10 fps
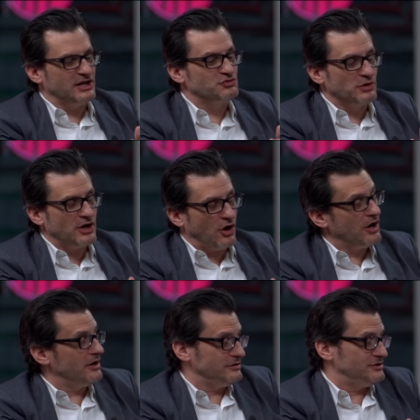it's really
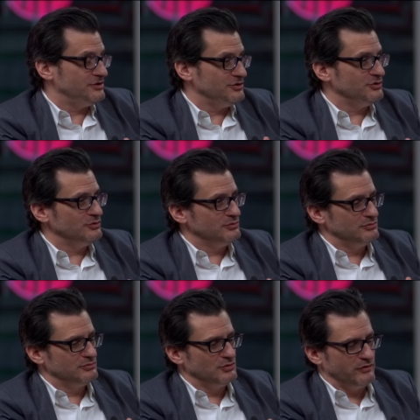hard to do
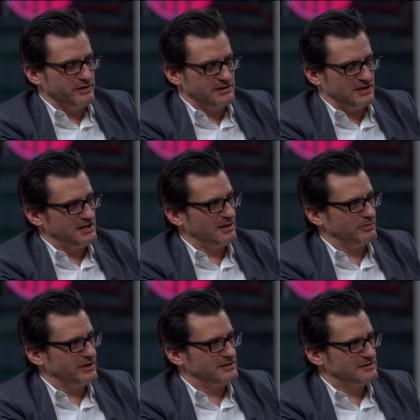movies that take
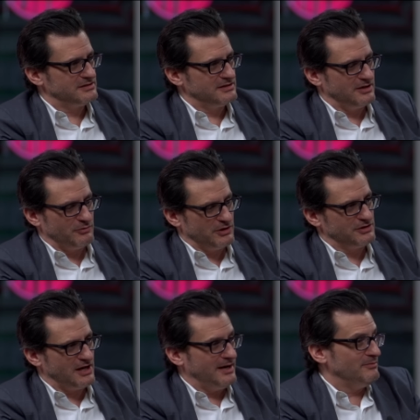place in real
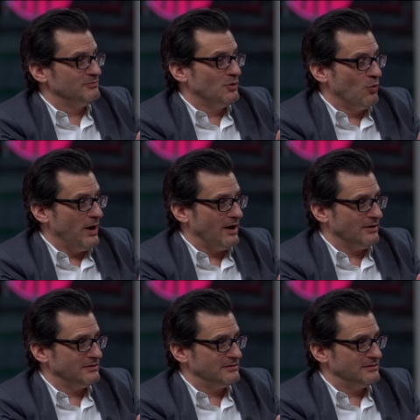time. Well, people well. go to the